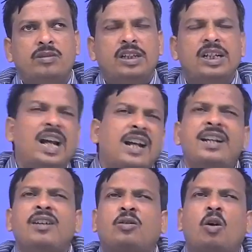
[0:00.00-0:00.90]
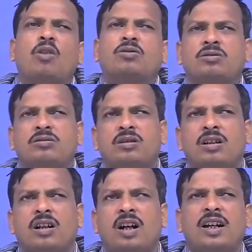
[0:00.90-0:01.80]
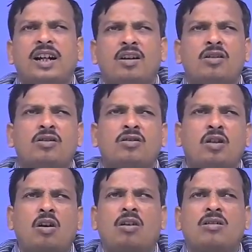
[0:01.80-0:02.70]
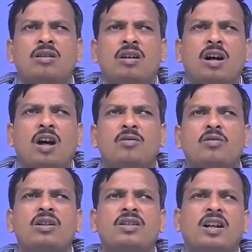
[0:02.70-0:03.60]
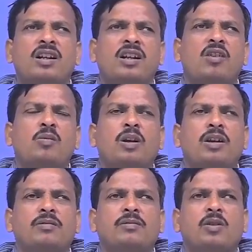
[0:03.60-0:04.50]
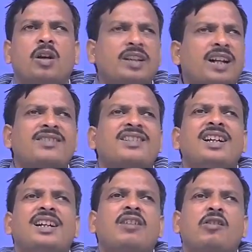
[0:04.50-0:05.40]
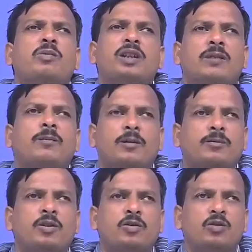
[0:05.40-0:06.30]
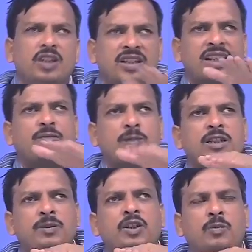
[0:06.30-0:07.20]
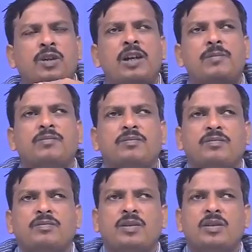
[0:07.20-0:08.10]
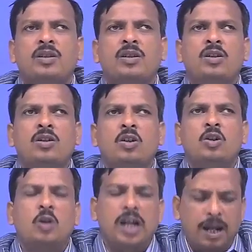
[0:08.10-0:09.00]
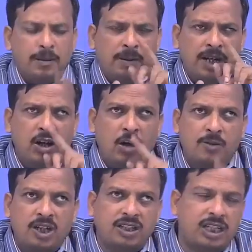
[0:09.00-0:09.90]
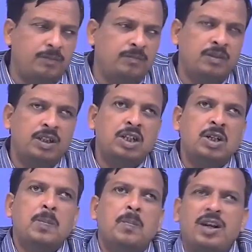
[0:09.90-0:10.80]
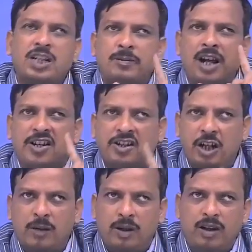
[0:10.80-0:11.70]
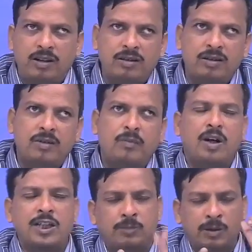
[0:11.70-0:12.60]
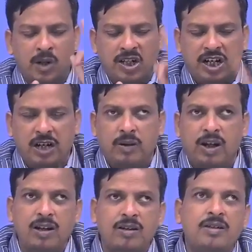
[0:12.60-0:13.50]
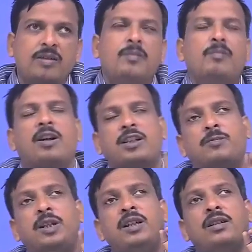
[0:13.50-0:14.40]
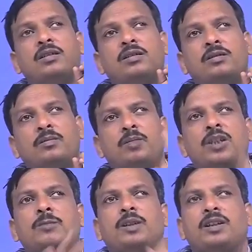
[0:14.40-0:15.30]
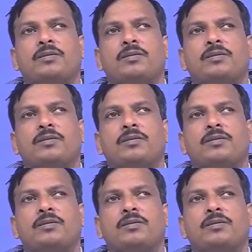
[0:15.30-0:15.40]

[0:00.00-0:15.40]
Any course I cannot taught how to design an aeroplane or that skill cannot be developed within that specific of time. So, every objective must be achievable, must be measurable, must be specific.